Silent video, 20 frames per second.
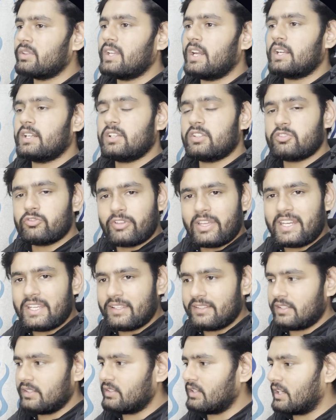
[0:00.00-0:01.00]
That is very
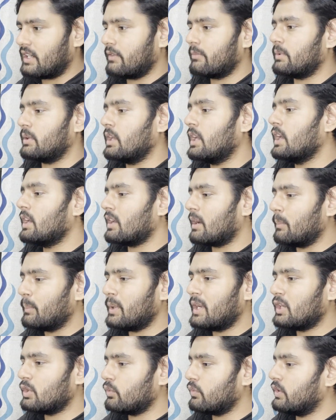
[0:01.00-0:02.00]
easy setup
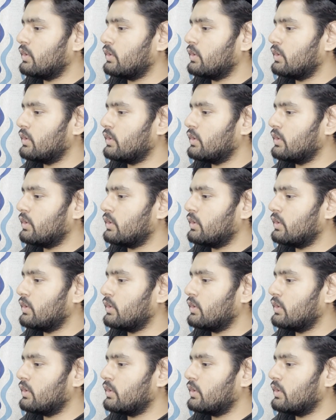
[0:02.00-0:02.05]
compared to